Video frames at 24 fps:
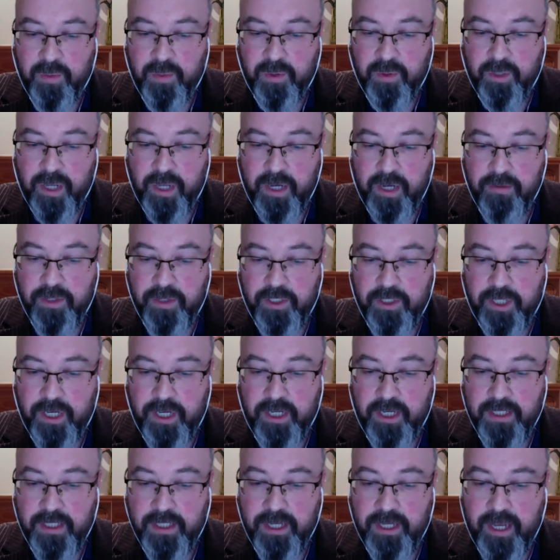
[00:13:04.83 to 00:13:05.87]
Irish
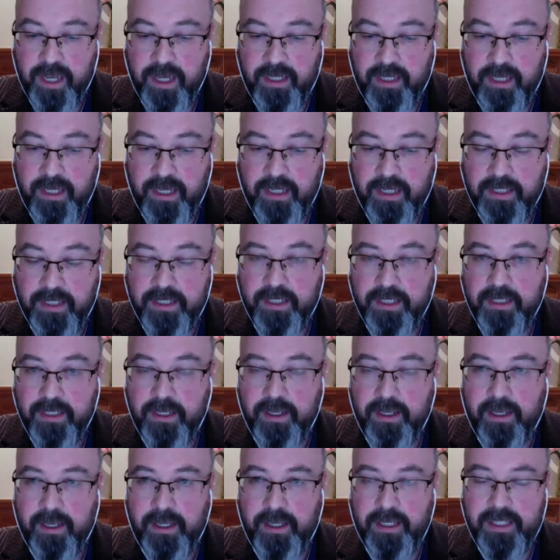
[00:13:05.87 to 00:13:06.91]
Kings and High Kings,
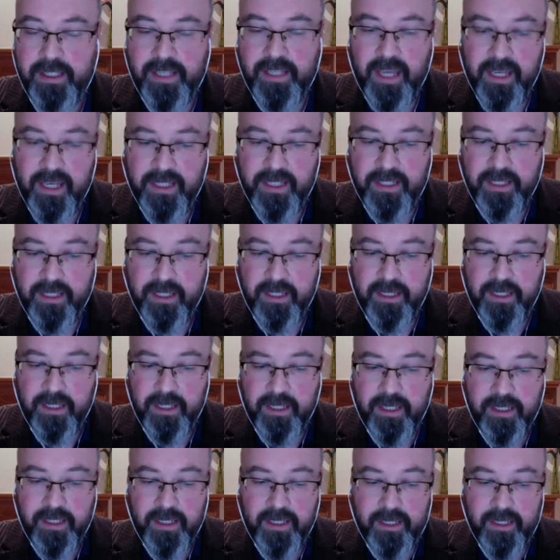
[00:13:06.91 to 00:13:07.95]
he says
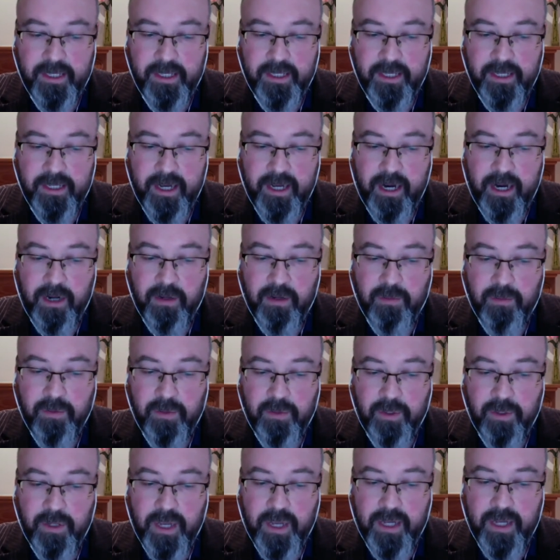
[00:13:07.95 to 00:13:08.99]
that Ireland
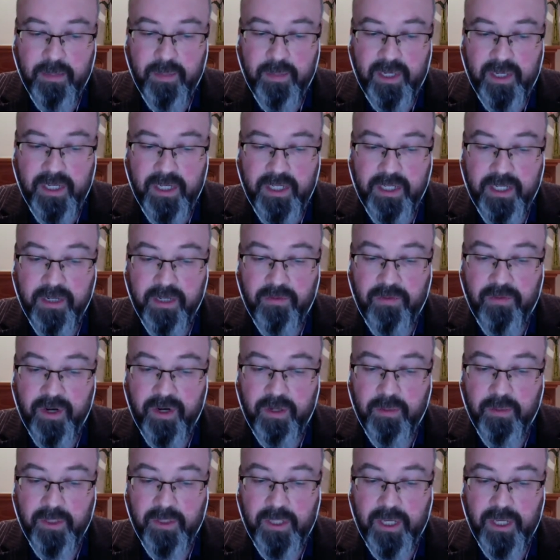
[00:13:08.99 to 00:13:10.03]
had a political
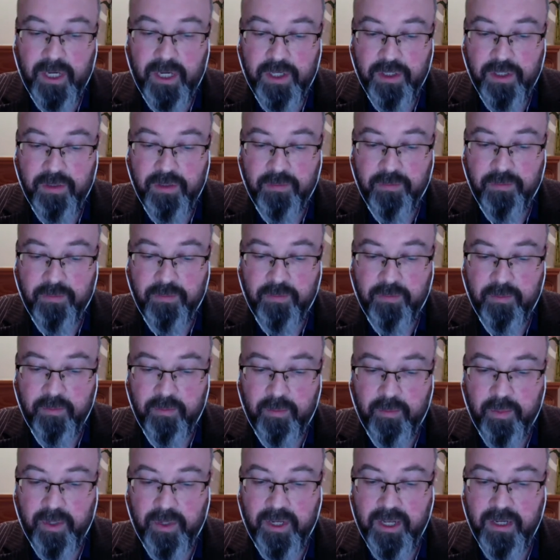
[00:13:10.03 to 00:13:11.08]
fragmentation,
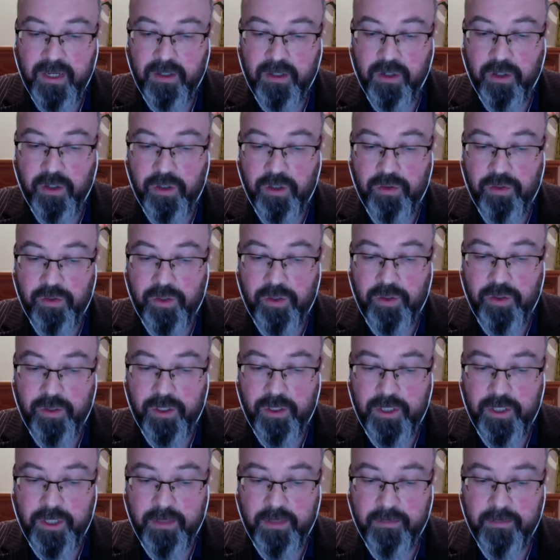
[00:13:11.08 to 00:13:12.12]
but had a cultural
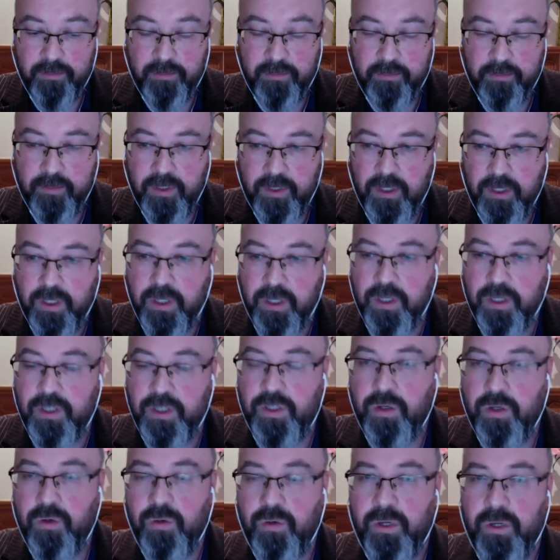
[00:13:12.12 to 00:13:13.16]
unity.
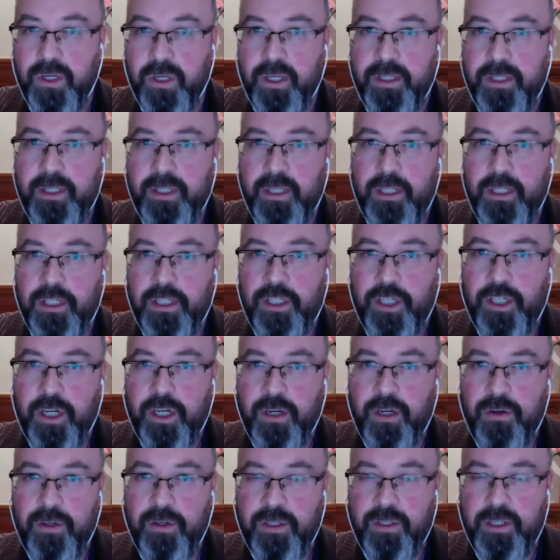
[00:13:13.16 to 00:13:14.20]
So they
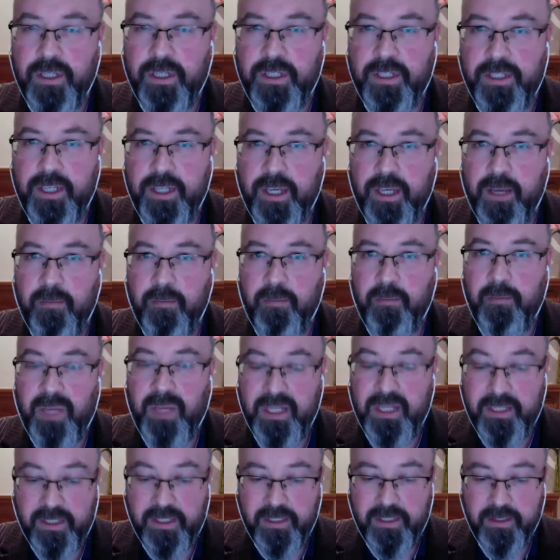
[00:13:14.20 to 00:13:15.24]
shared the same
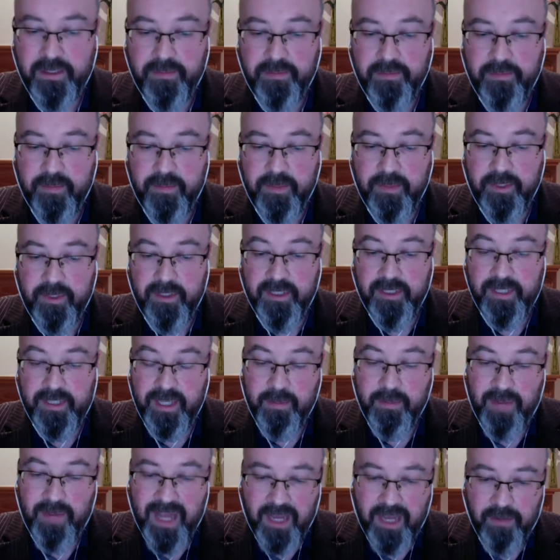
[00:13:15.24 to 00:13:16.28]
myths,
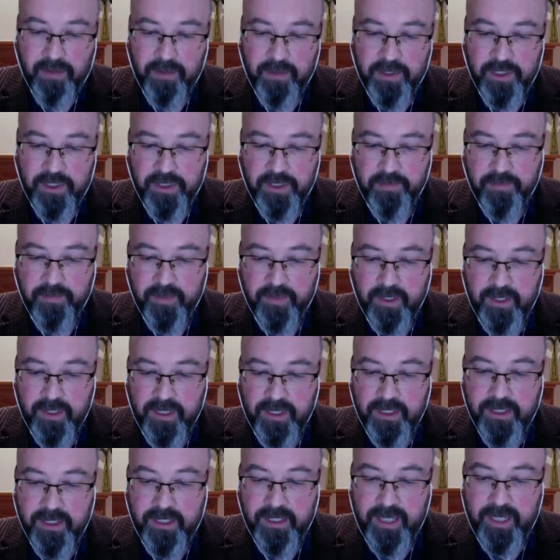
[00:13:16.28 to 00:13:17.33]
same language.
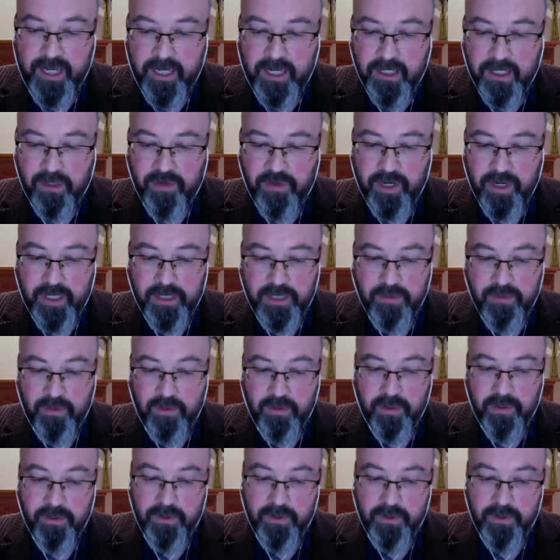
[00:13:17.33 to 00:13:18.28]
The legal tracts were